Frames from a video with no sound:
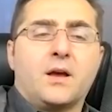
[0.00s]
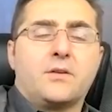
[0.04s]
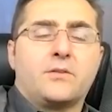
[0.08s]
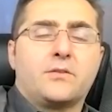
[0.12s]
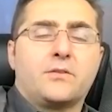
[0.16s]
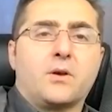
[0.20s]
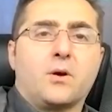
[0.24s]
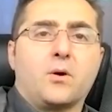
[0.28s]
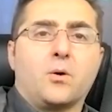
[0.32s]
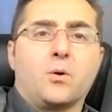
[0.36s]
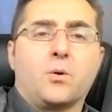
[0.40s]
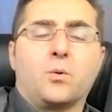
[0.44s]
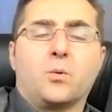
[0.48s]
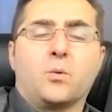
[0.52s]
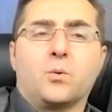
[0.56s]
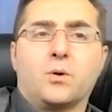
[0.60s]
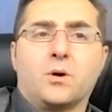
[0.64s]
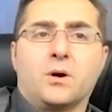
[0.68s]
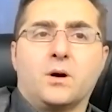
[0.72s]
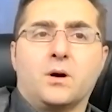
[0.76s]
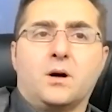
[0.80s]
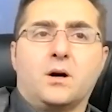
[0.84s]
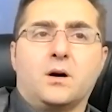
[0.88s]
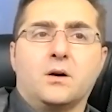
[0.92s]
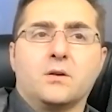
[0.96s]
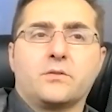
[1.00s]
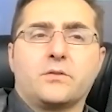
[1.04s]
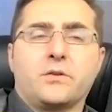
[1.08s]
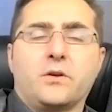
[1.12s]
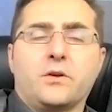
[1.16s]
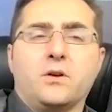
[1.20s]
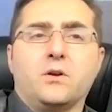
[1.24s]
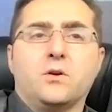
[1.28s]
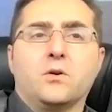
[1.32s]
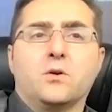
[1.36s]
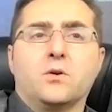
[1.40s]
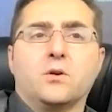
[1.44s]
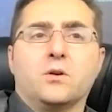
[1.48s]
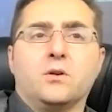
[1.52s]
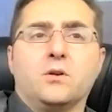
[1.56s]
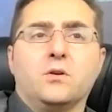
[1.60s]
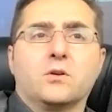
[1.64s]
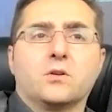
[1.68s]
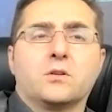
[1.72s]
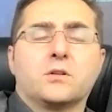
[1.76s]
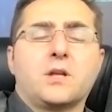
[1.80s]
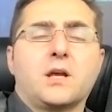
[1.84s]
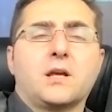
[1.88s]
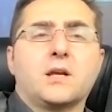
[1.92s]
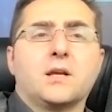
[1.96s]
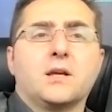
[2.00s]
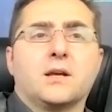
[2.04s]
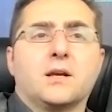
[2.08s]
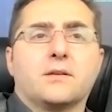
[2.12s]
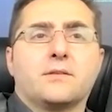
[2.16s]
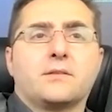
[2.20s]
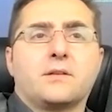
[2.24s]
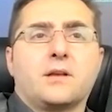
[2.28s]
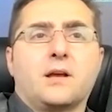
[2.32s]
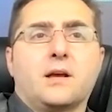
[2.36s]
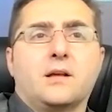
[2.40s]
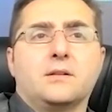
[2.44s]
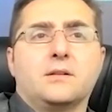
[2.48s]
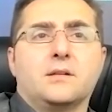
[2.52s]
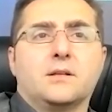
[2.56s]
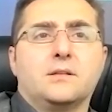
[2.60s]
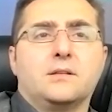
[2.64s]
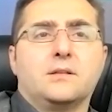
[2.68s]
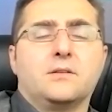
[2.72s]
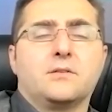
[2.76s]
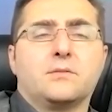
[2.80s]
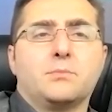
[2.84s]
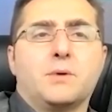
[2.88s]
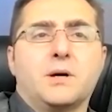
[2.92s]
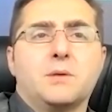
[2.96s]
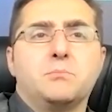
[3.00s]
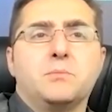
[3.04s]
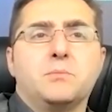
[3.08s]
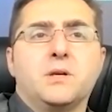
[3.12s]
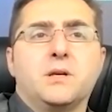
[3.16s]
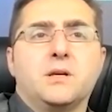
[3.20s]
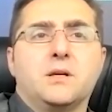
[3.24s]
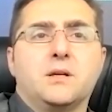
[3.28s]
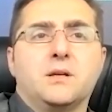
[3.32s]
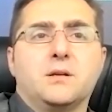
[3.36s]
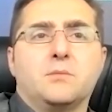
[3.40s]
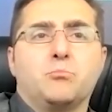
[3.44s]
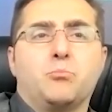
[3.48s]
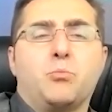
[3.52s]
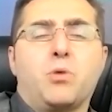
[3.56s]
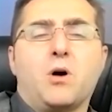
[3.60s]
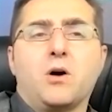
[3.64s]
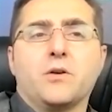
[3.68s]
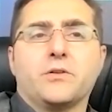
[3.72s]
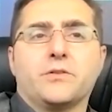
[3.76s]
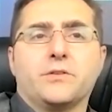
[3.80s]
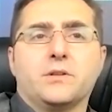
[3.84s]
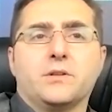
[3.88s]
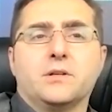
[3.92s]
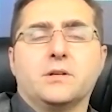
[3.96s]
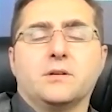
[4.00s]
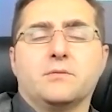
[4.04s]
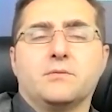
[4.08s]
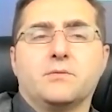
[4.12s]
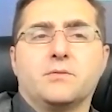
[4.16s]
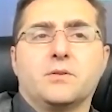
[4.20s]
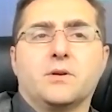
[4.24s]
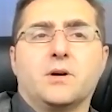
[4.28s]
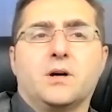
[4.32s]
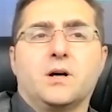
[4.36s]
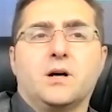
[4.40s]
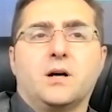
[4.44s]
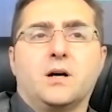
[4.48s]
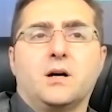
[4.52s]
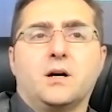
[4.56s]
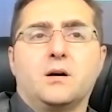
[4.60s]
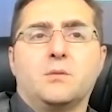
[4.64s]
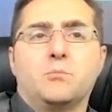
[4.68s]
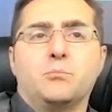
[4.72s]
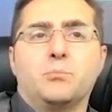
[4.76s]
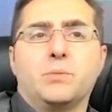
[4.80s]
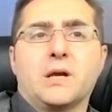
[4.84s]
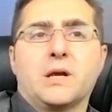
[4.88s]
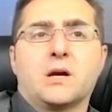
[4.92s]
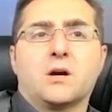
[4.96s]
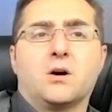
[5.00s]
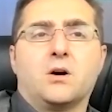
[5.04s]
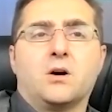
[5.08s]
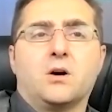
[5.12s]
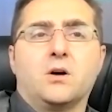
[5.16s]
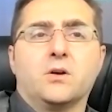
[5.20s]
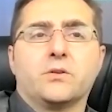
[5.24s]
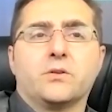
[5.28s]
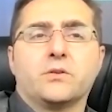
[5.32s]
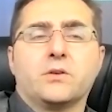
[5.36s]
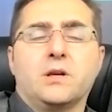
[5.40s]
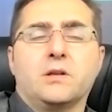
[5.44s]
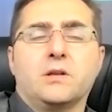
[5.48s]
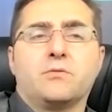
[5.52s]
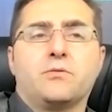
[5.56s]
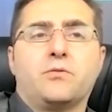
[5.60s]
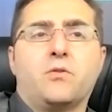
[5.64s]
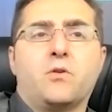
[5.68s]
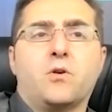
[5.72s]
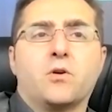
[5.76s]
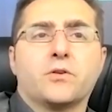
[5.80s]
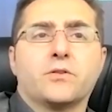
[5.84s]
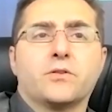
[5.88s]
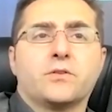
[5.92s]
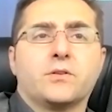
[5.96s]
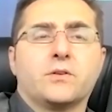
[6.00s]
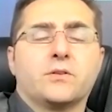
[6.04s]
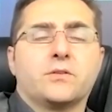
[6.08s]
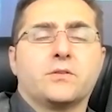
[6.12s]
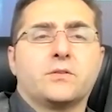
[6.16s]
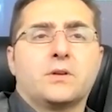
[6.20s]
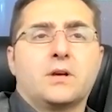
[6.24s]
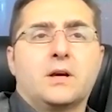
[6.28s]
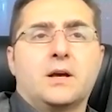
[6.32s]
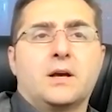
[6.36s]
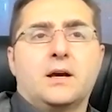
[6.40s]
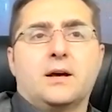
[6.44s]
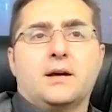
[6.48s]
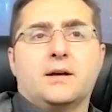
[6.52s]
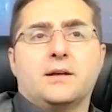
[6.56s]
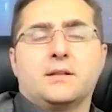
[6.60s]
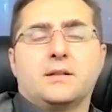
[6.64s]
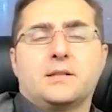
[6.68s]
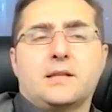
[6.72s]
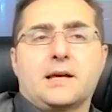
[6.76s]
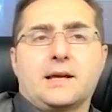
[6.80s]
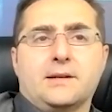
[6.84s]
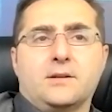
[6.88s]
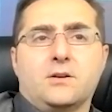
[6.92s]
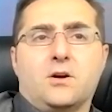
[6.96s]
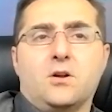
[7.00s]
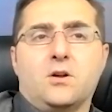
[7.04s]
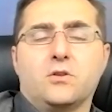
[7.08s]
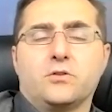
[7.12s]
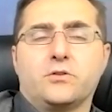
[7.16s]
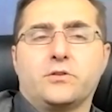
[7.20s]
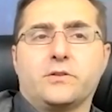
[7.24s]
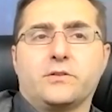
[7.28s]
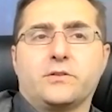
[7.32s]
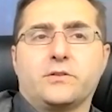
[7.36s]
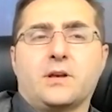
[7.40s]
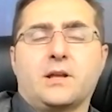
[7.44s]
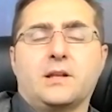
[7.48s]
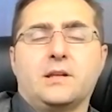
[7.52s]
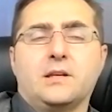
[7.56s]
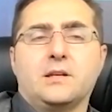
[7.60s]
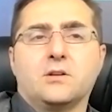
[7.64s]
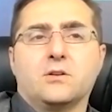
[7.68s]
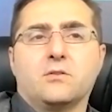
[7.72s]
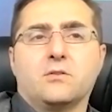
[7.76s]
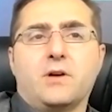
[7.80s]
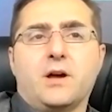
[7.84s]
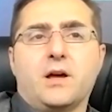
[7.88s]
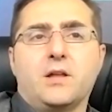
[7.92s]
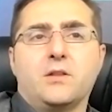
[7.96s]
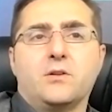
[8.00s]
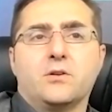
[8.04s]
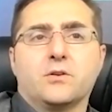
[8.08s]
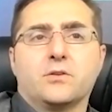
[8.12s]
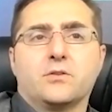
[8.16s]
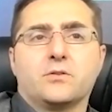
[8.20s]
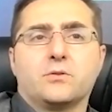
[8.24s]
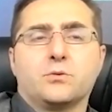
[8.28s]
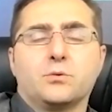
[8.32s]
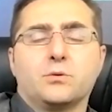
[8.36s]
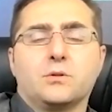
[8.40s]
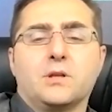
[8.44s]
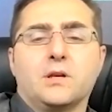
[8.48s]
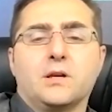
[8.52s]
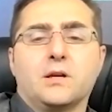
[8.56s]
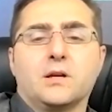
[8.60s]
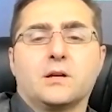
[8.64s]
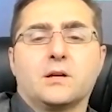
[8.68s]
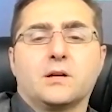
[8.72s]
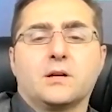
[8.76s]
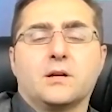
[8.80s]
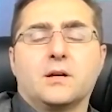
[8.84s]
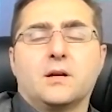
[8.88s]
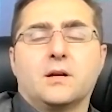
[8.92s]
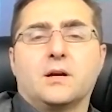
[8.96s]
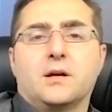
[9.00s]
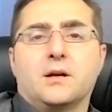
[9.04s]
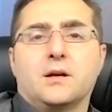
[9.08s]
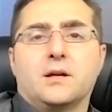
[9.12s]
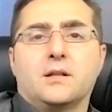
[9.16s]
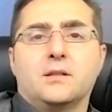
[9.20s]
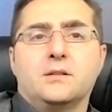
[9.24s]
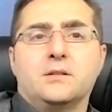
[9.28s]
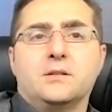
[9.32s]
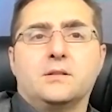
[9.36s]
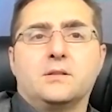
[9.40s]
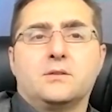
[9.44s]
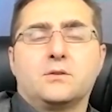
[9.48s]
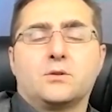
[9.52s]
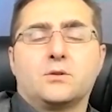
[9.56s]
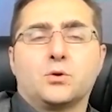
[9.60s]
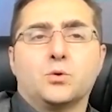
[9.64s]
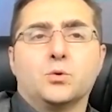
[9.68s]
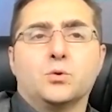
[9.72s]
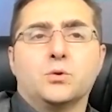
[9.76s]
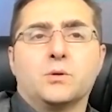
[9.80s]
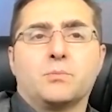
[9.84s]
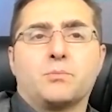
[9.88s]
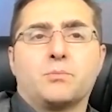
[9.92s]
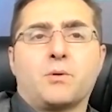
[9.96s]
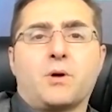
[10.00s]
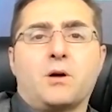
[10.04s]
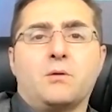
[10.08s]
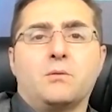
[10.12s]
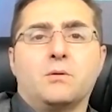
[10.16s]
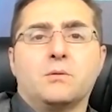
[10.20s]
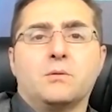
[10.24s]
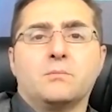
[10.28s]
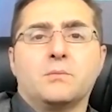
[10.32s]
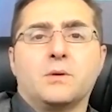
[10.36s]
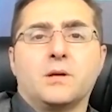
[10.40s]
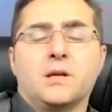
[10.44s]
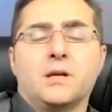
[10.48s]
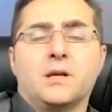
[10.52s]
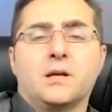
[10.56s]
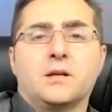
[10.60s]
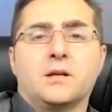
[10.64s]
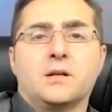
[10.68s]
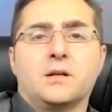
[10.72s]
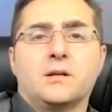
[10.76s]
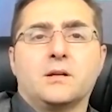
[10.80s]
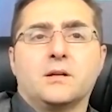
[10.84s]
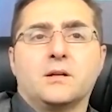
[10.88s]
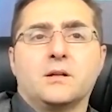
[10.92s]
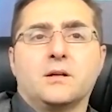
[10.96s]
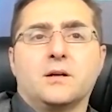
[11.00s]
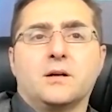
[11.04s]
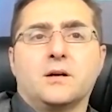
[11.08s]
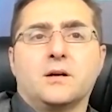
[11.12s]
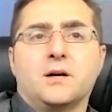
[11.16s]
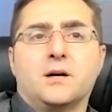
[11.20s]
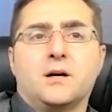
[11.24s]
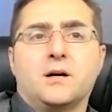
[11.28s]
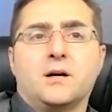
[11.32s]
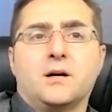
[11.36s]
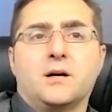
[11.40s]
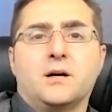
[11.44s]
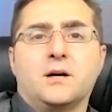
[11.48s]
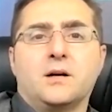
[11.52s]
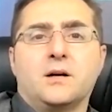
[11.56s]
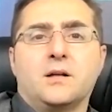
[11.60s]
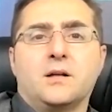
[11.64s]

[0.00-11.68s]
so uh, so you you're taking a stand that this might be positive uh, because it forces technologists and innovators to think through the problem in uh,